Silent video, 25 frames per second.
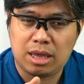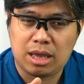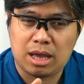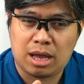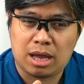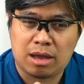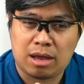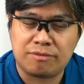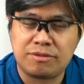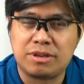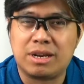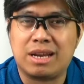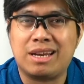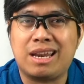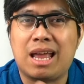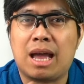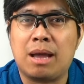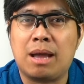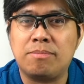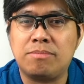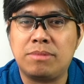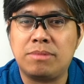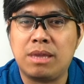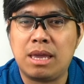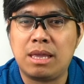after an
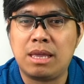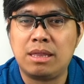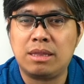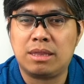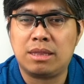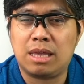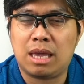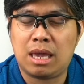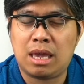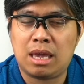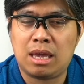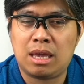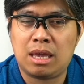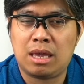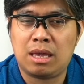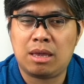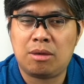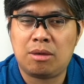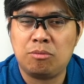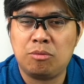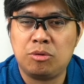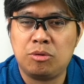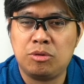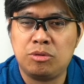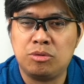update, they
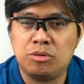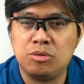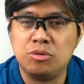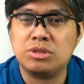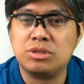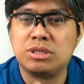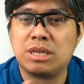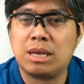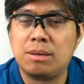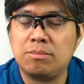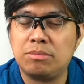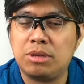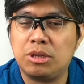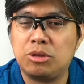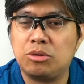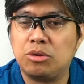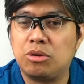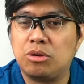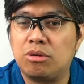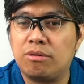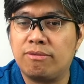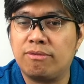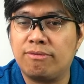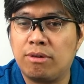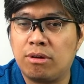would do something to
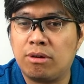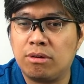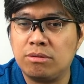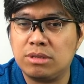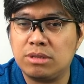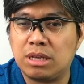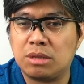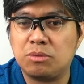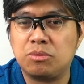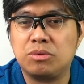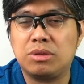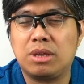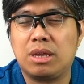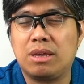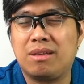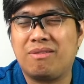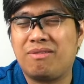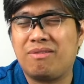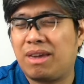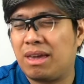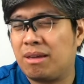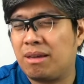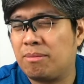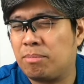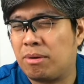your phone that would
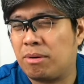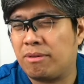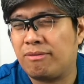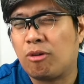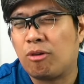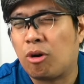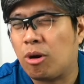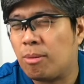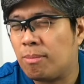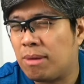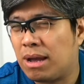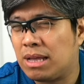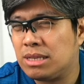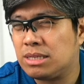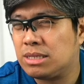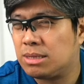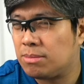affect performance.